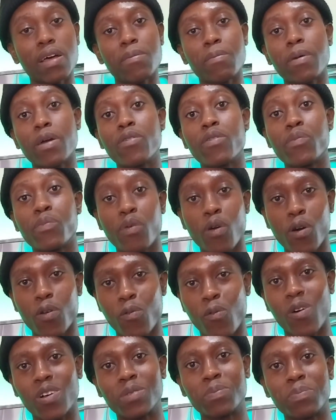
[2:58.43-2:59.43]
my
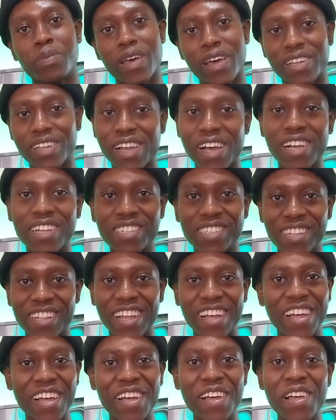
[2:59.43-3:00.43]
report was bad, guys.
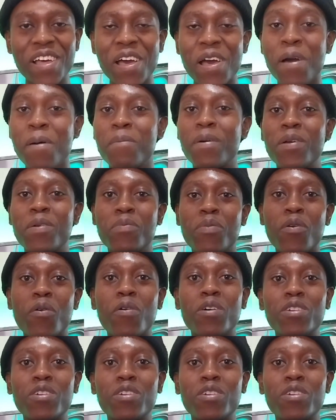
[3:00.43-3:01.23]
My report